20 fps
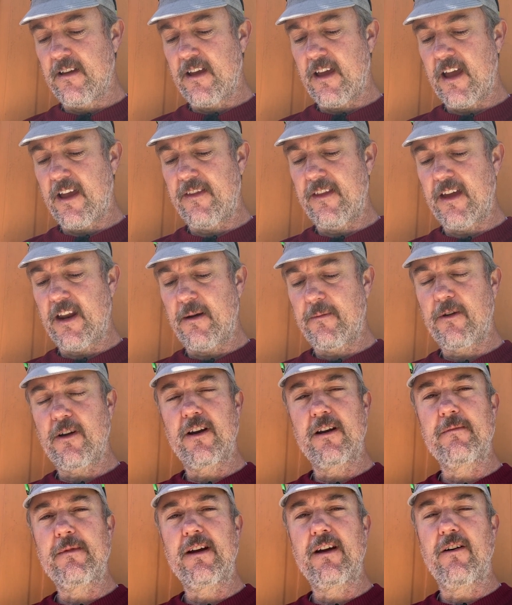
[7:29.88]
And then I'm going
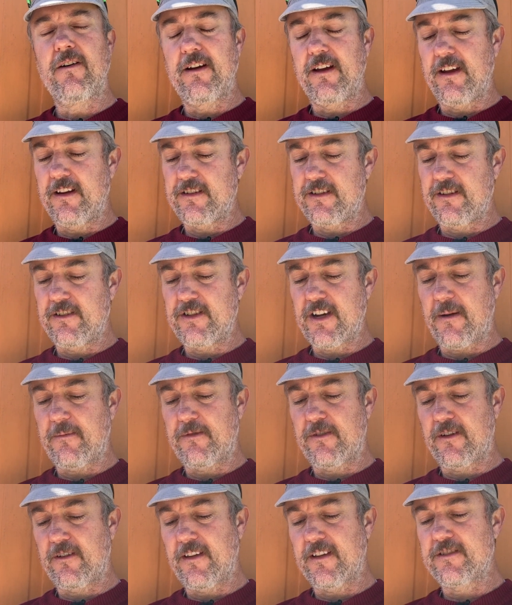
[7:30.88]
to be going into
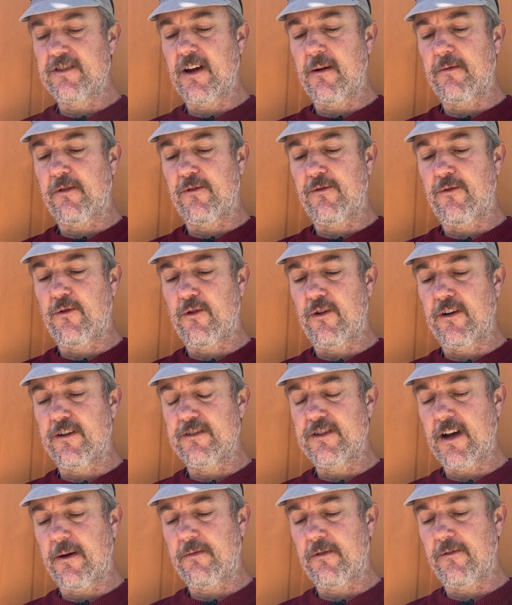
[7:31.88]
that's chapter 4, and
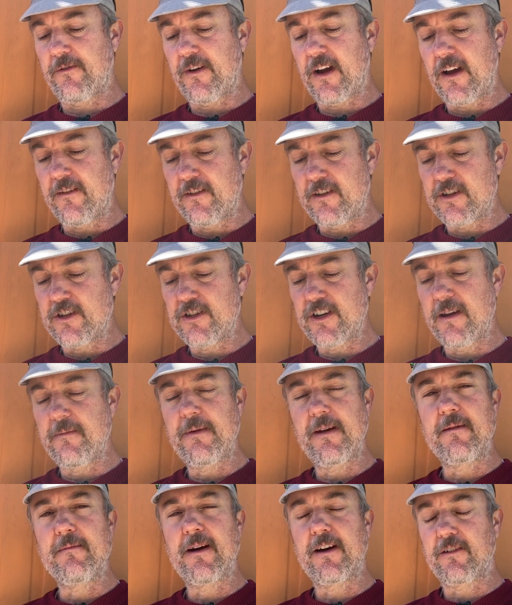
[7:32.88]
chapter 5 is
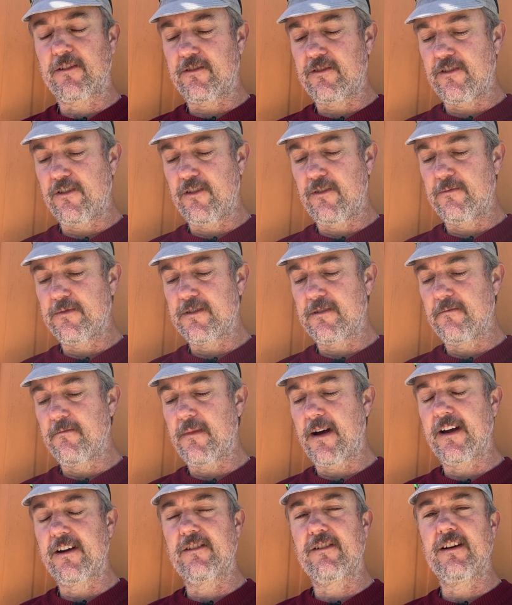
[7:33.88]
shaping metal tubes,
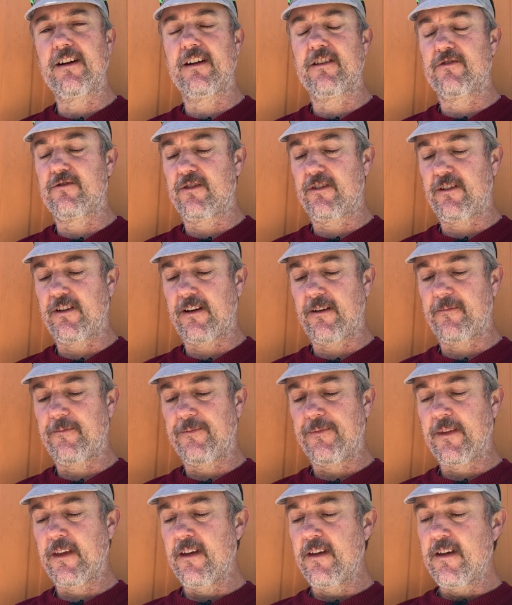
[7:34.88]
mitering, and drilling.
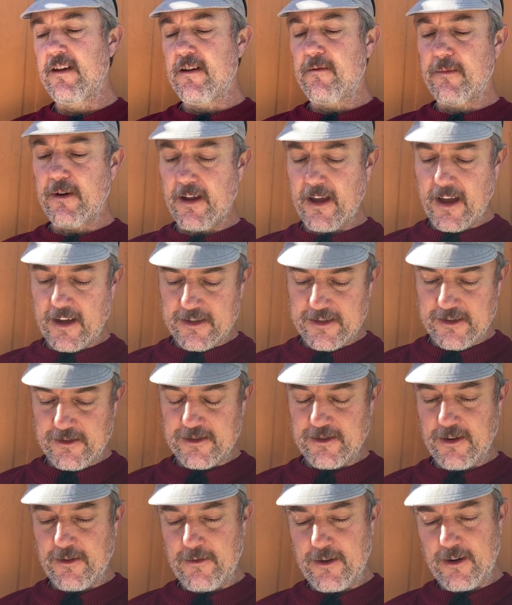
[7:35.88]
But actually,
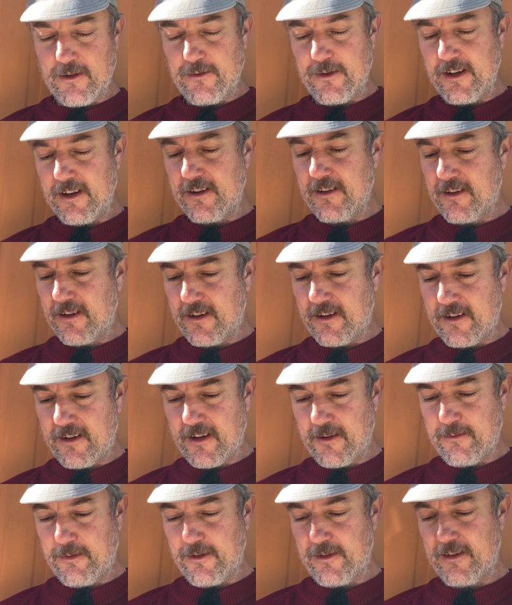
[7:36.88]
so I want to read a
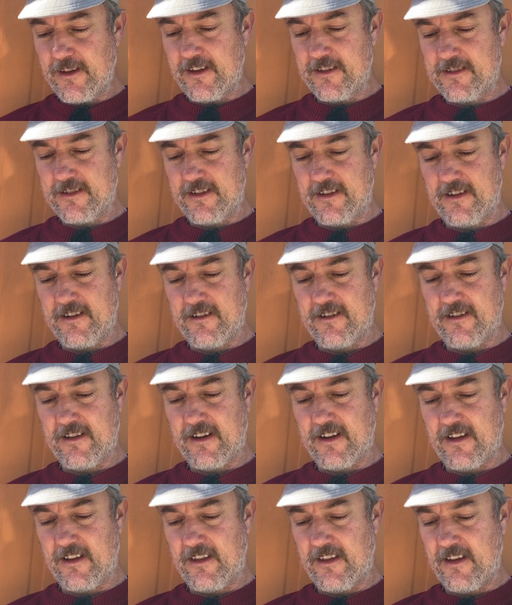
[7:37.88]
couple things in here that
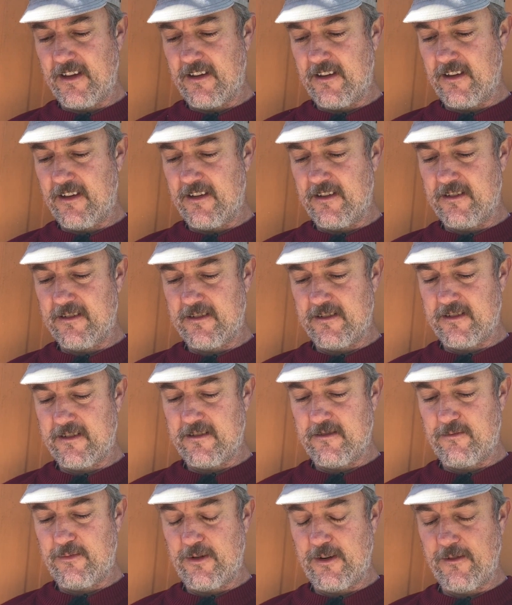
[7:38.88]
I think is
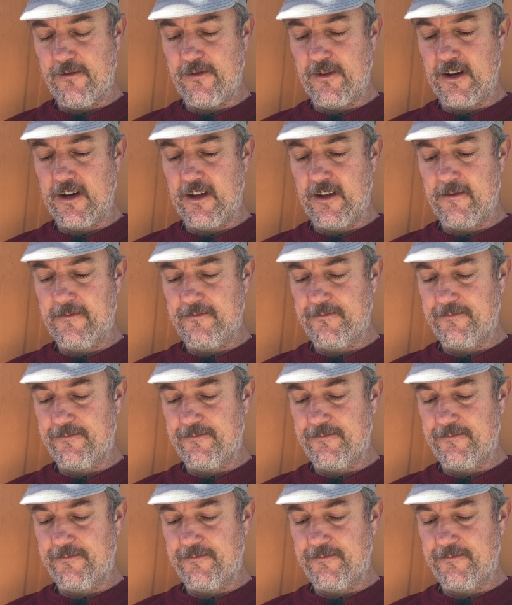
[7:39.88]
pretty funny.